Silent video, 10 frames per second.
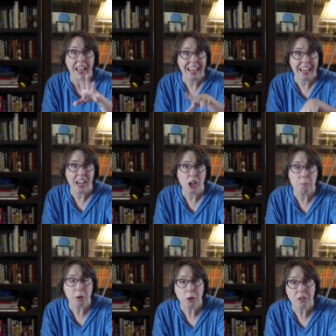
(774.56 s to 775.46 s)

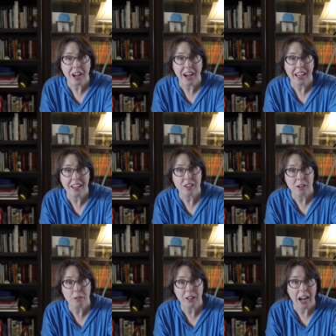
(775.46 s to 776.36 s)
and bow ties
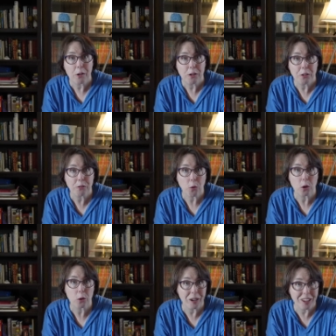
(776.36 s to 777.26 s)
and flowers
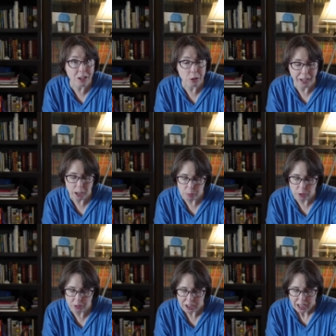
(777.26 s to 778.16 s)
for the rescue
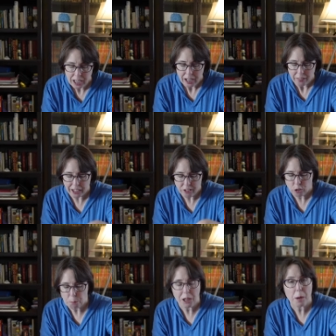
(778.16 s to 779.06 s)
animals. They can
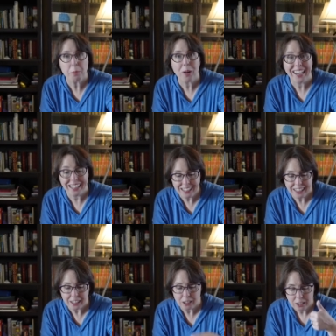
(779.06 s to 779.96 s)
just plop right in
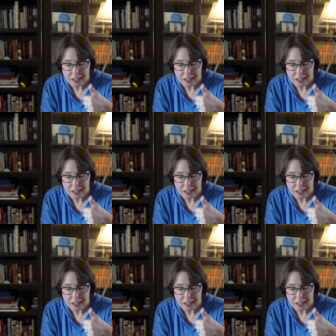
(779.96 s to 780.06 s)
here.